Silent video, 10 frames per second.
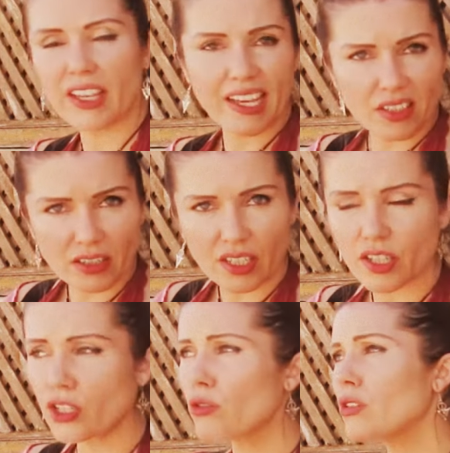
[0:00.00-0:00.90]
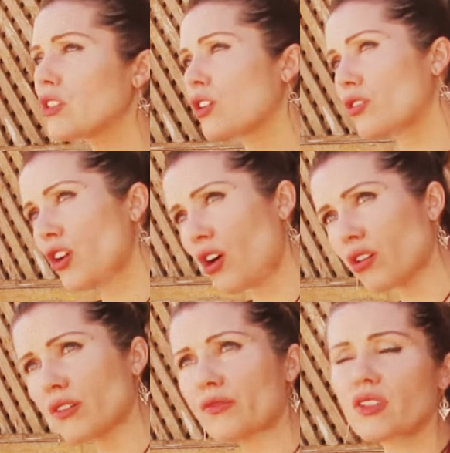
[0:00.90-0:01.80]
dance technique, you learn
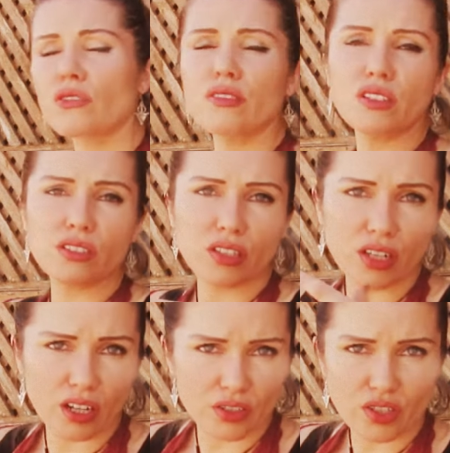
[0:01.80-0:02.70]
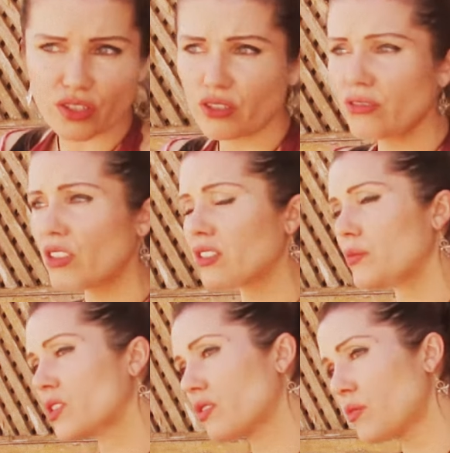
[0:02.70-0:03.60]
choreographies, you learn the culture, you learn
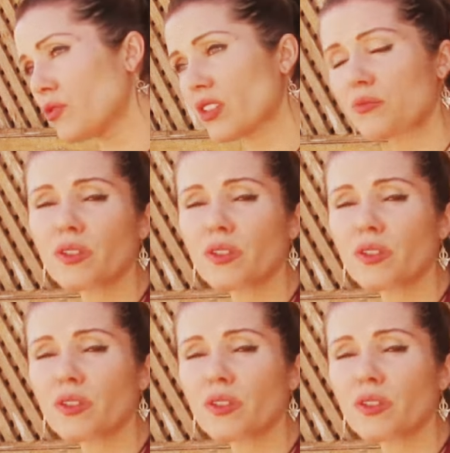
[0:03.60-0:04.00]
about the music,